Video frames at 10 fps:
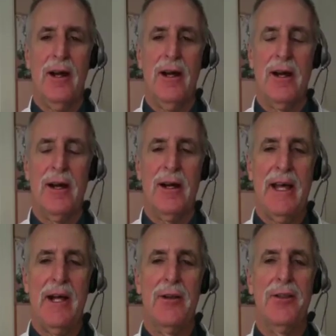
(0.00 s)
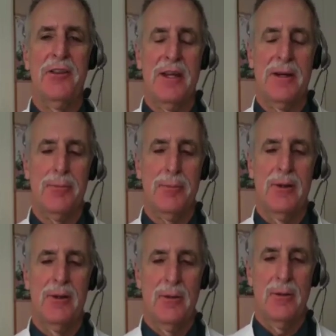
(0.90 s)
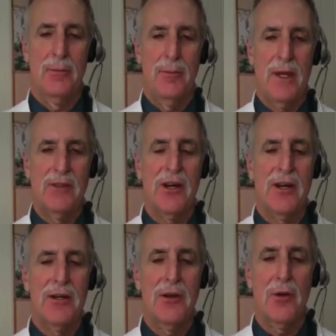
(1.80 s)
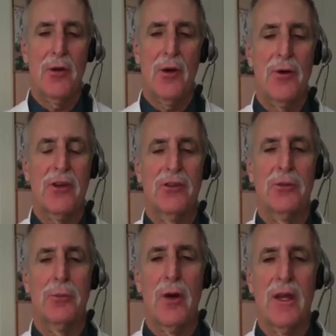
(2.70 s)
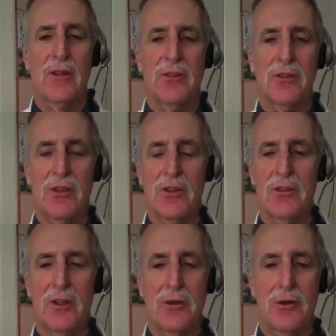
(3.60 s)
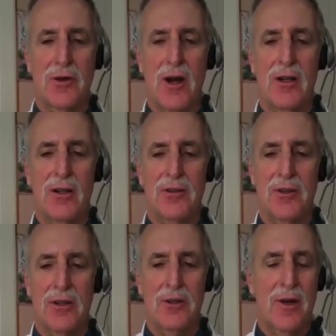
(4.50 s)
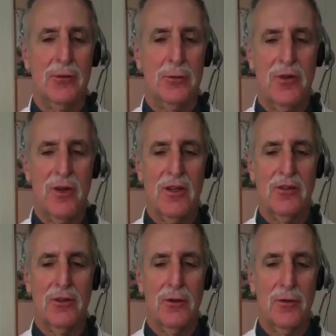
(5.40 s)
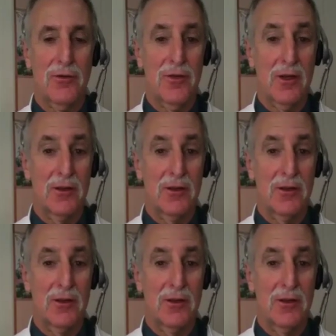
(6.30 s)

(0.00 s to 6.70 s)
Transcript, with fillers: for a health tip based on your own experiences and your knowledge and your expertise